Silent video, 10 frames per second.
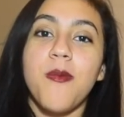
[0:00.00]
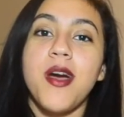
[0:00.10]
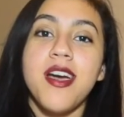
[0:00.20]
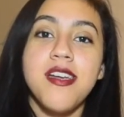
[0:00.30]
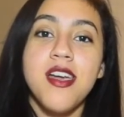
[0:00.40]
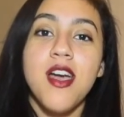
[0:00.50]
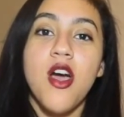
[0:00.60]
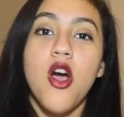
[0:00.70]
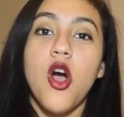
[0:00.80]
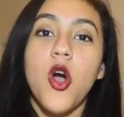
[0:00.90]
my
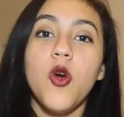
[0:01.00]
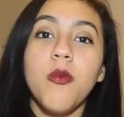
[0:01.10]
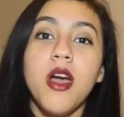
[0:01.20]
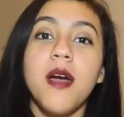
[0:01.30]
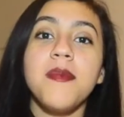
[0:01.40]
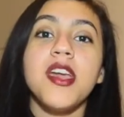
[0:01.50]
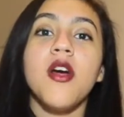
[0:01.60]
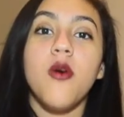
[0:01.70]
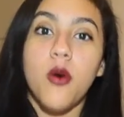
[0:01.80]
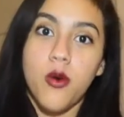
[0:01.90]
homecoming
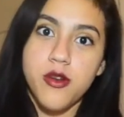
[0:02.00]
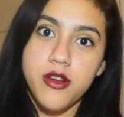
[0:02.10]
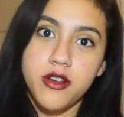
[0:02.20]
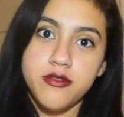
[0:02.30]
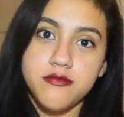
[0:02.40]
horror.